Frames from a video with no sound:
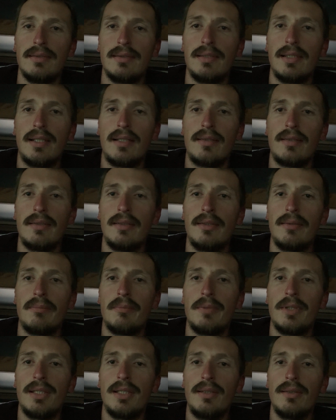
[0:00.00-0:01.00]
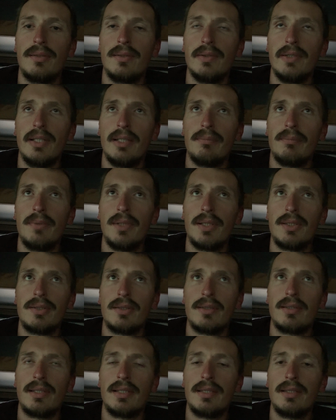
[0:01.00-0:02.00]
yeah, didn't make all that much
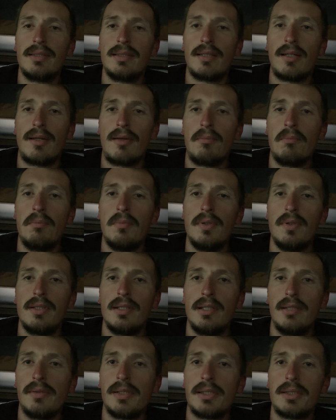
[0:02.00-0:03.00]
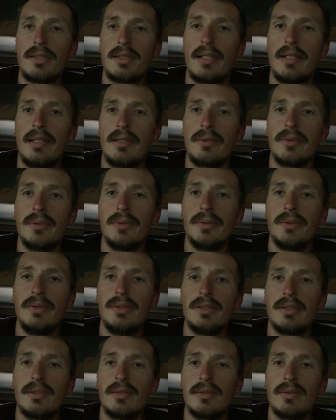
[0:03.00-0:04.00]
on it. It was kind of cool
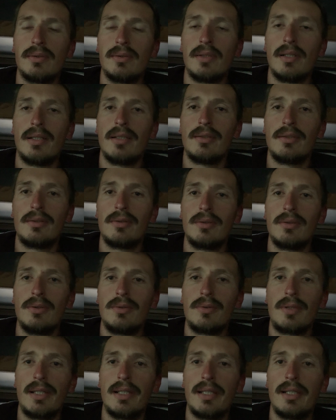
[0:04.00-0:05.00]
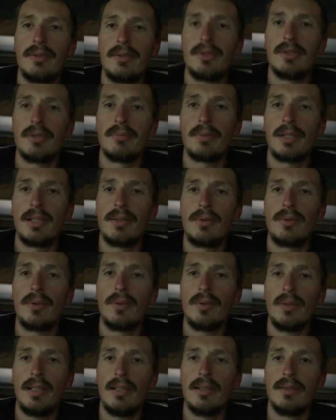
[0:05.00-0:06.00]
just to try out some power
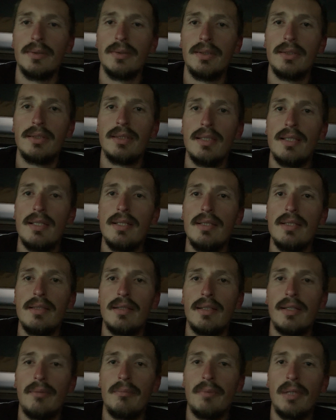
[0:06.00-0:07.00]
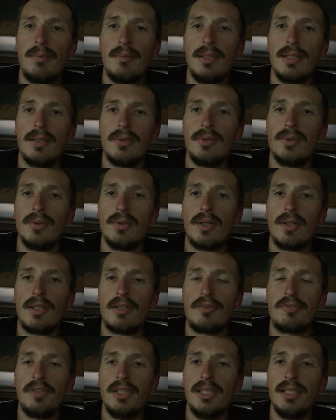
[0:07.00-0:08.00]
only loads, and maybe I'll do
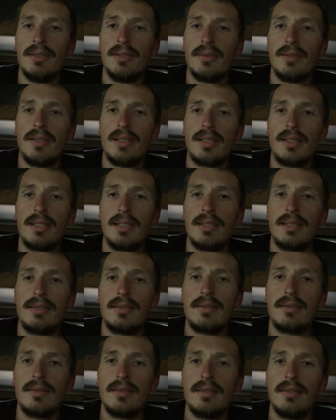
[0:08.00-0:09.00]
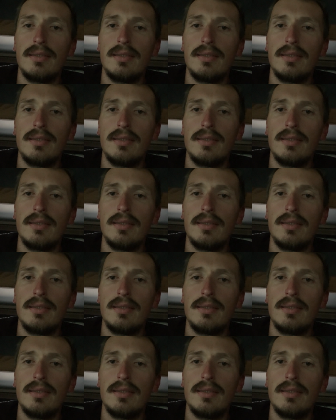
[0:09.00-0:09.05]
another video on that